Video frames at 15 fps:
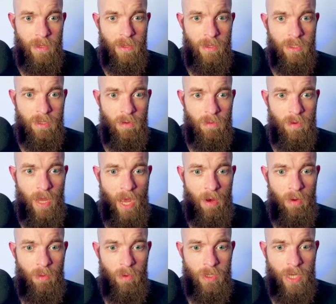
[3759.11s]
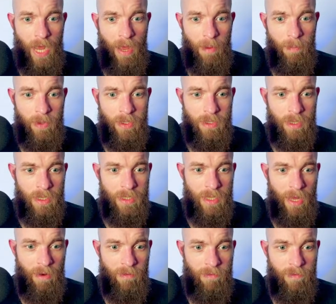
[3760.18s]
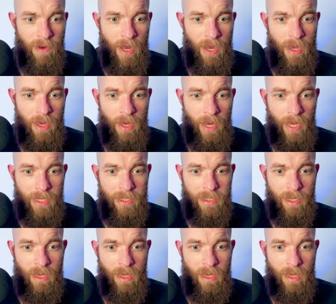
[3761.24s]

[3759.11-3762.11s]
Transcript: So now what happens is that fire has,